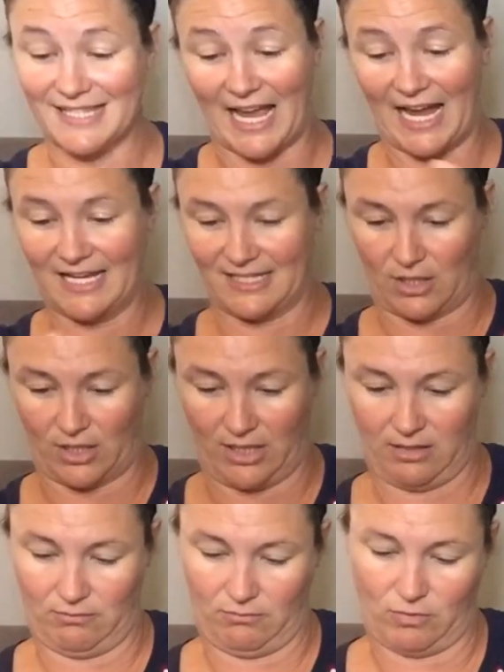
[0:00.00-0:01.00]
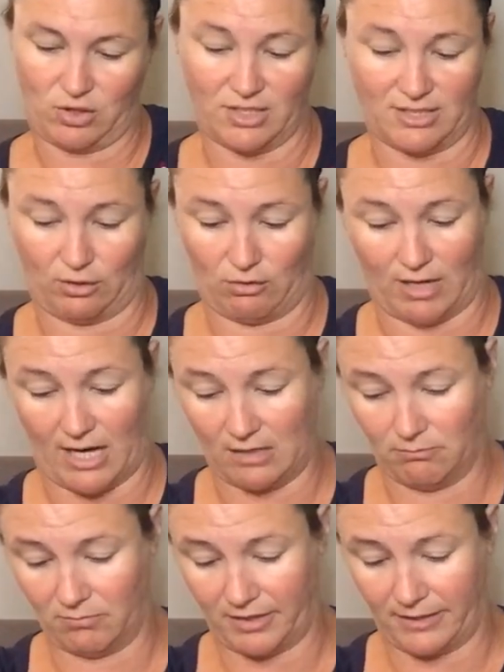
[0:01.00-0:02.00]
a size on it, which isn't
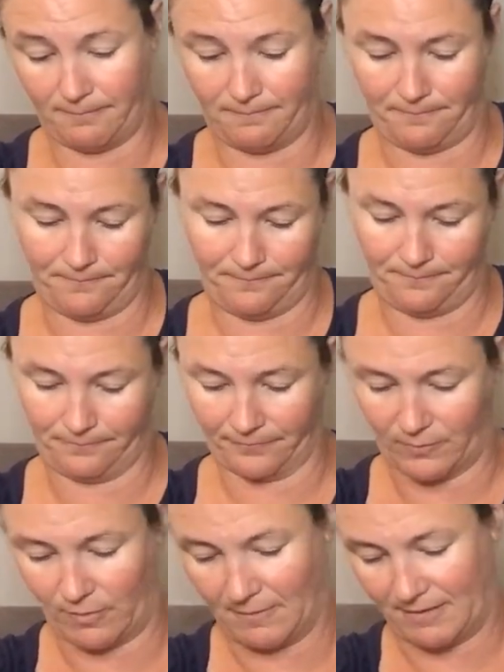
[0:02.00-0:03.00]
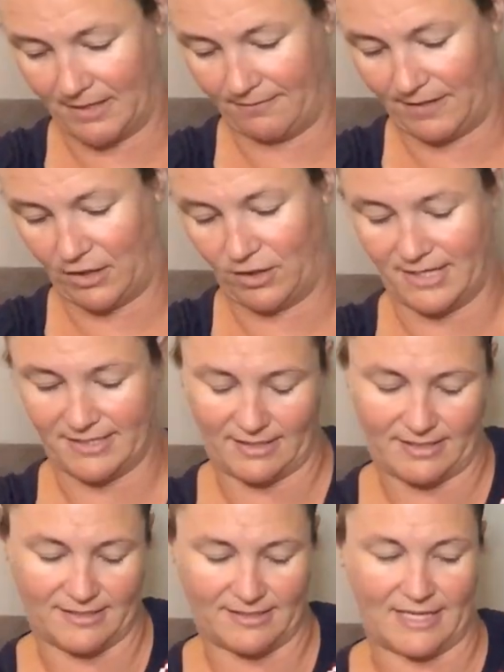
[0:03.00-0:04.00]
great, but wait a minute, there it
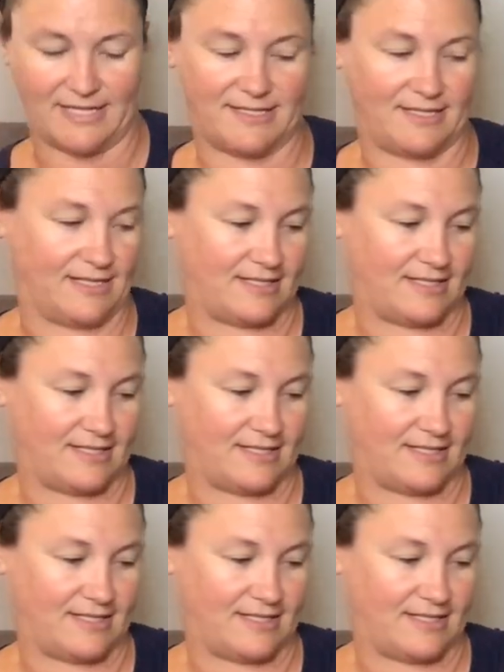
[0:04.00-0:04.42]
is. It's a size